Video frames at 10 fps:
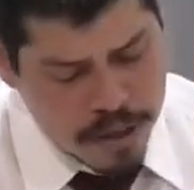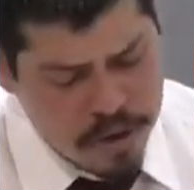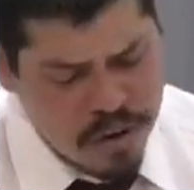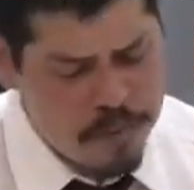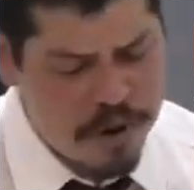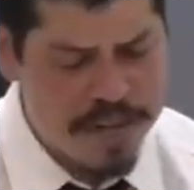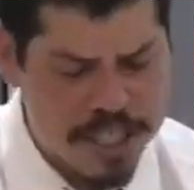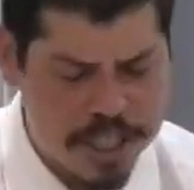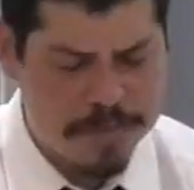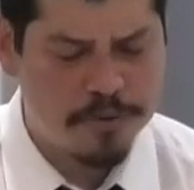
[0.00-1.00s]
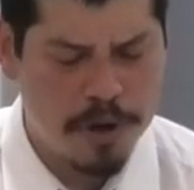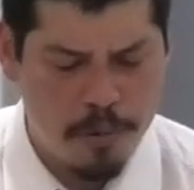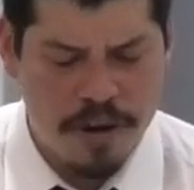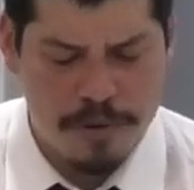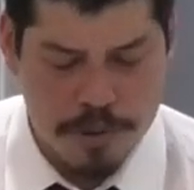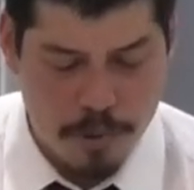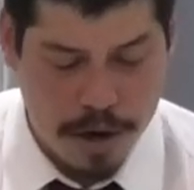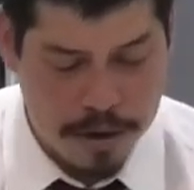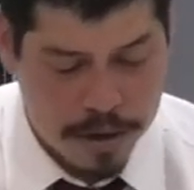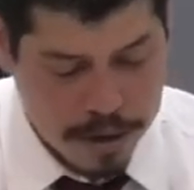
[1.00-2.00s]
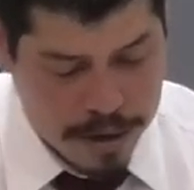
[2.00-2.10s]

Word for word: Look at Revelation chapter 21, verse 1.